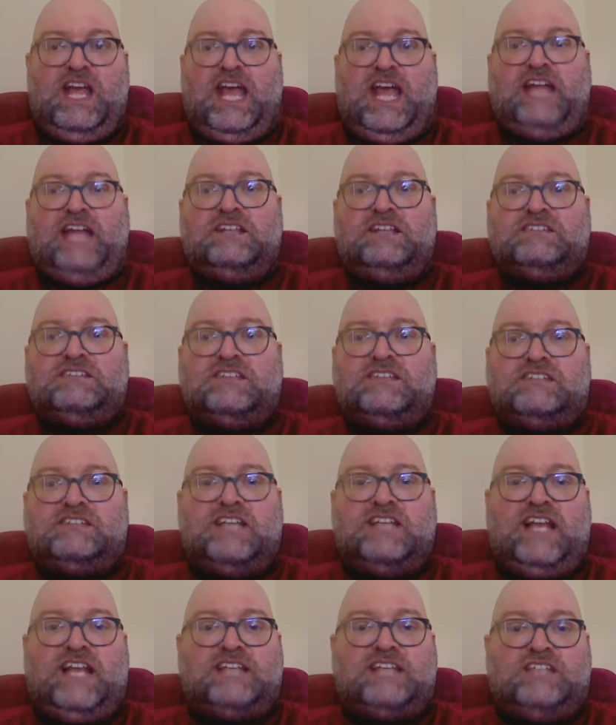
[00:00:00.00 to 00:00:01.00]
and insist
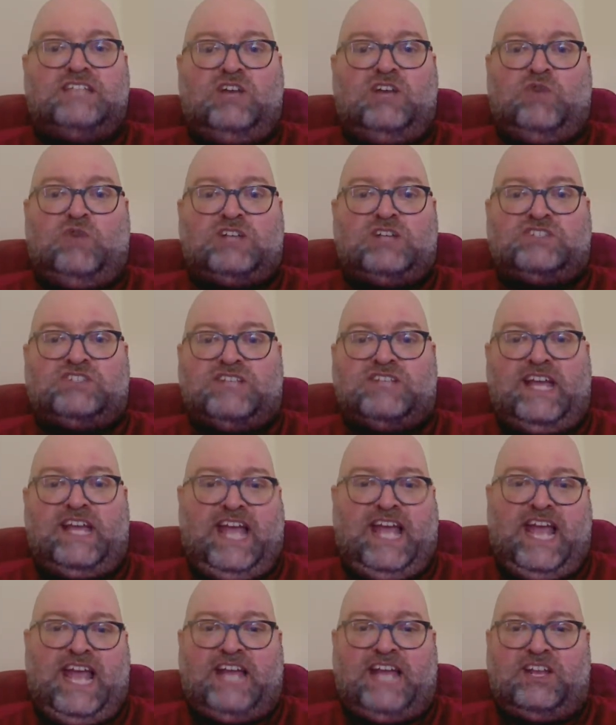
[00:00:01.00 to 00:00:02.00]
on asking questions like,
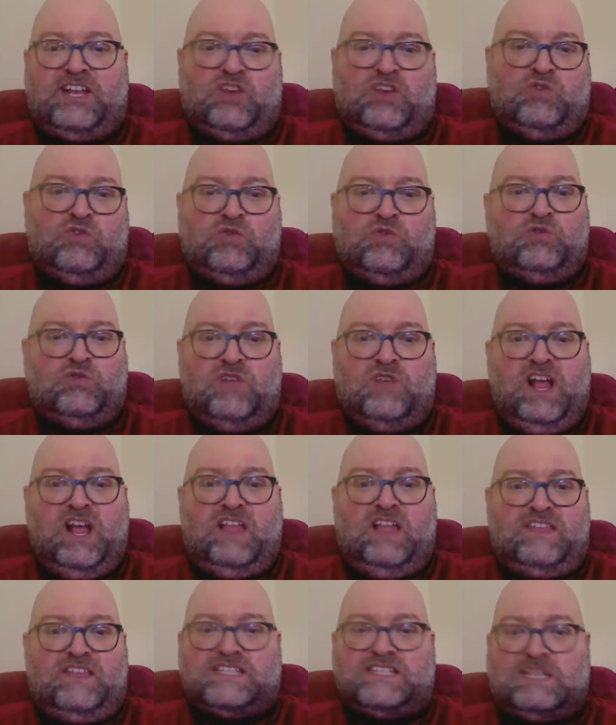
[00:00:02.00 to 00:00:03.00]
hey, you know who
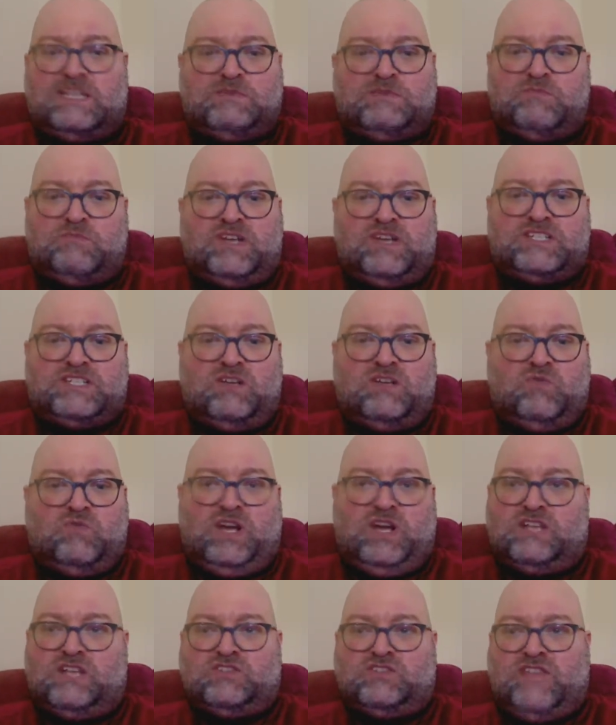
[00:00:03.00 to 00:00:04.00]
this number president
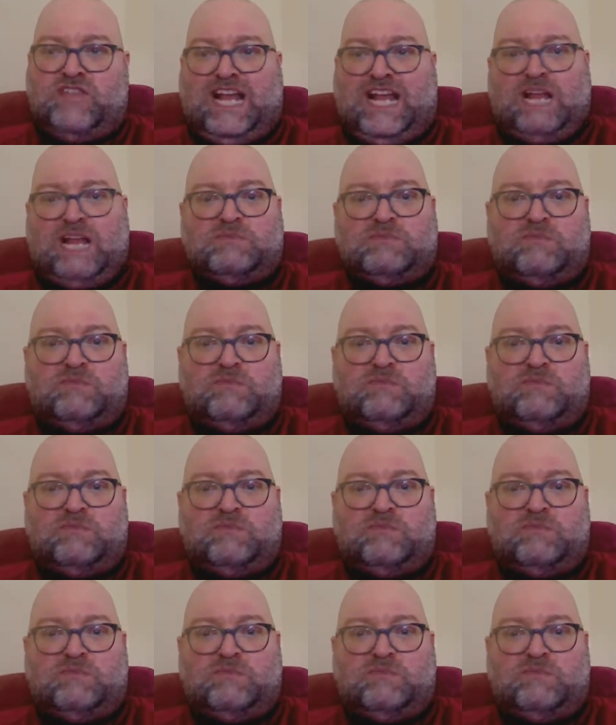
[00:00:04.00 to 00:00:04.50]
was or that number